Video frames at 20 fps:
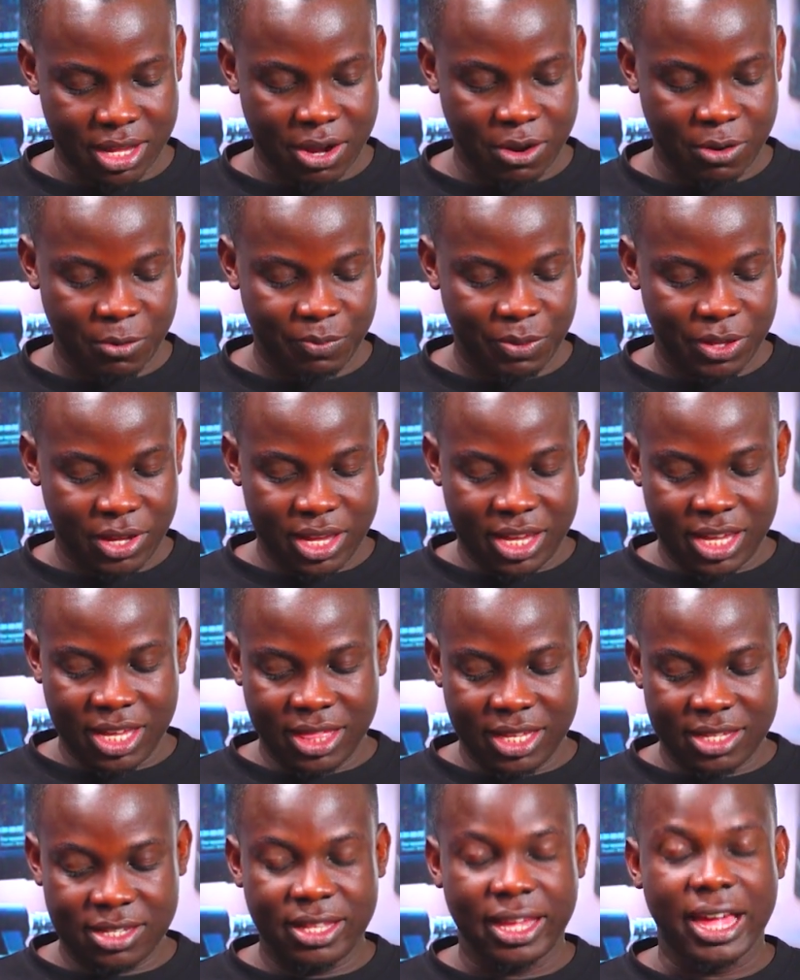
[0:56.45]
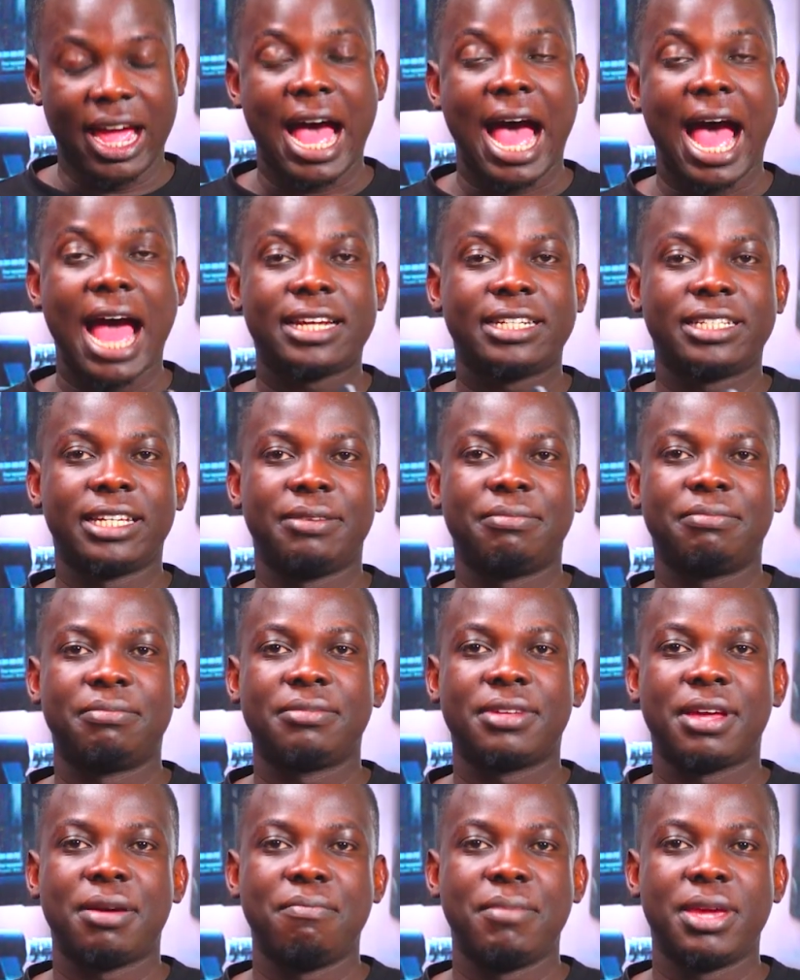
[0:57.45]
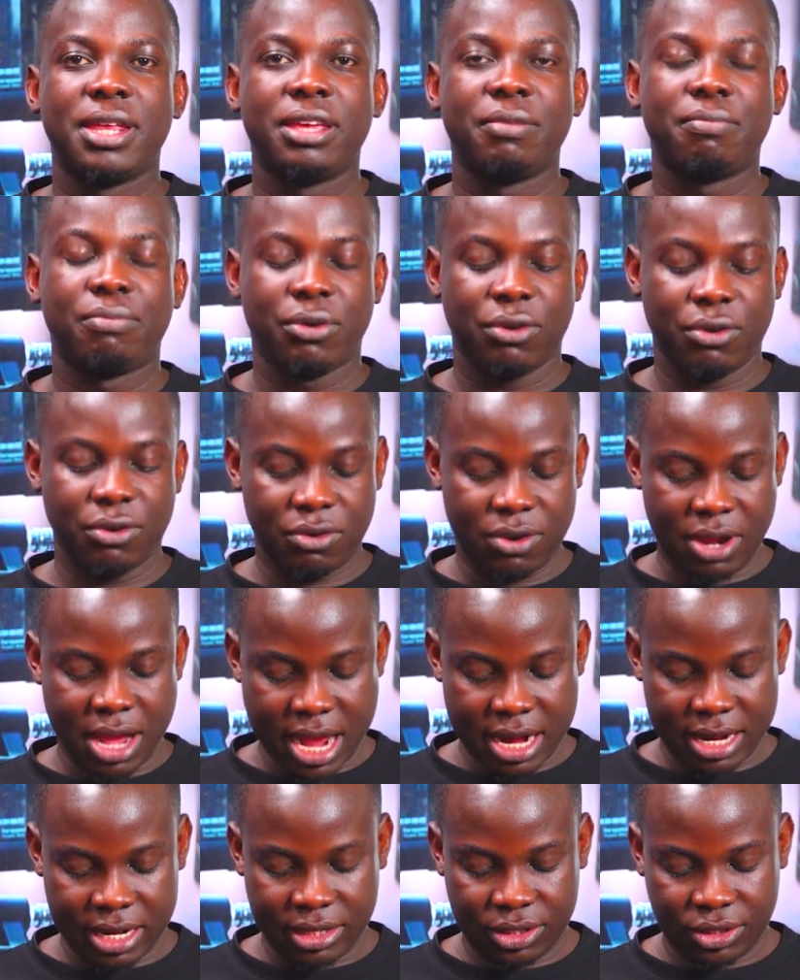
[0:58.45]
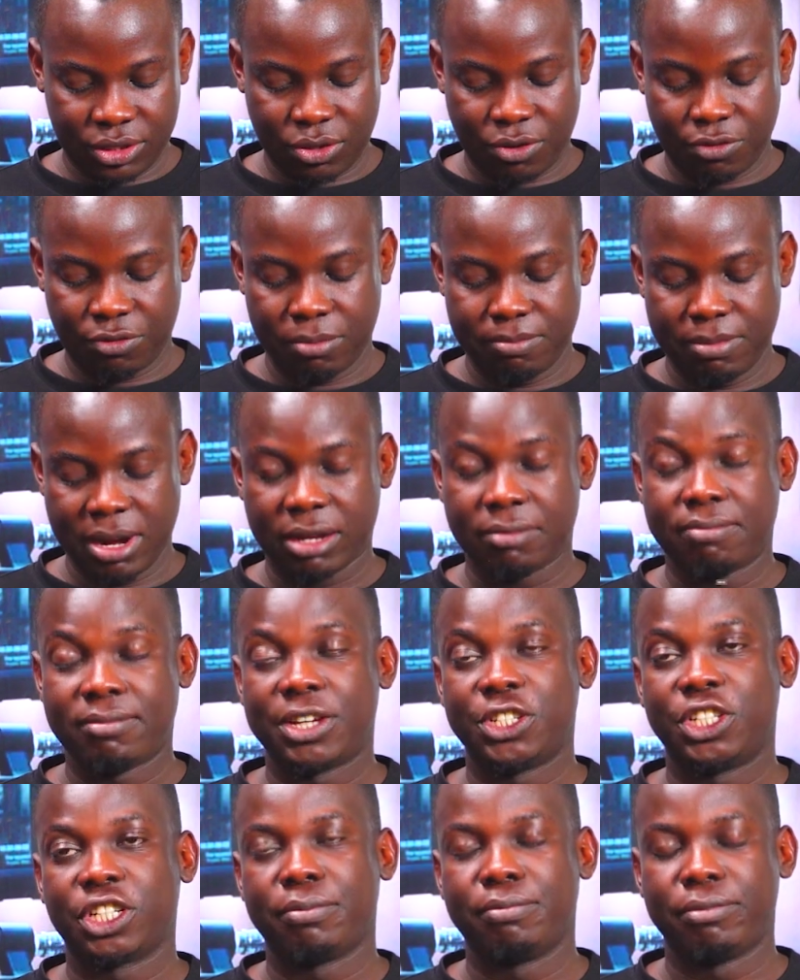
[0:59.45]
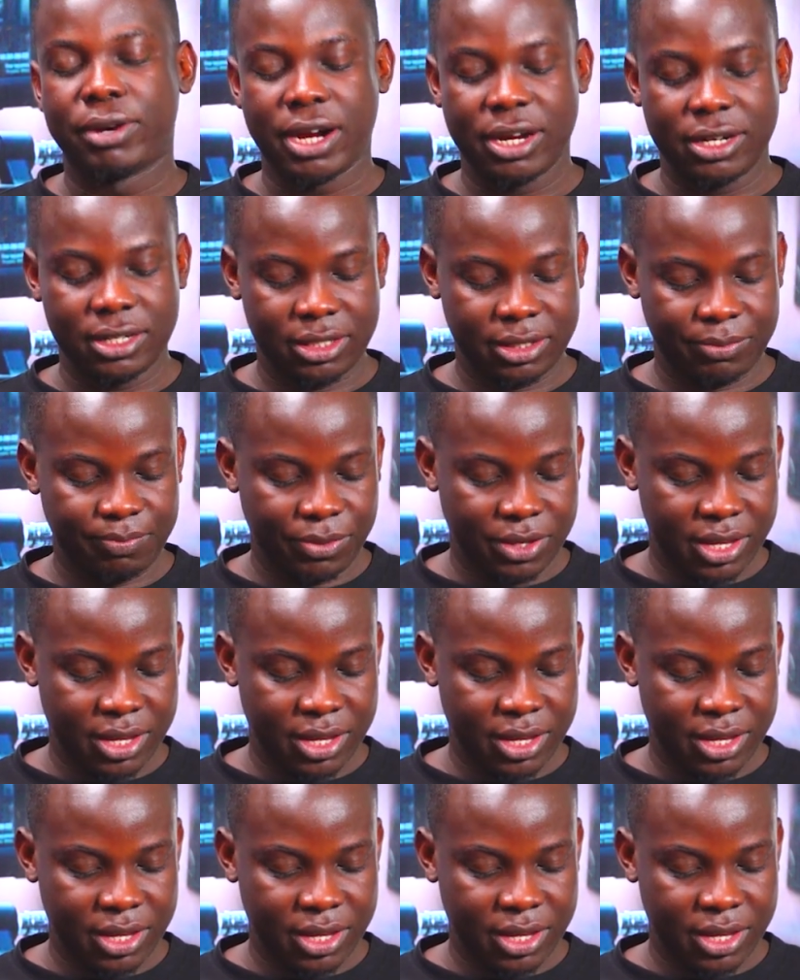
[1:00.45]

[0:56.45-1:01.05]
Now this is the Atem Mini Pro and it's of a Blackmagic brand.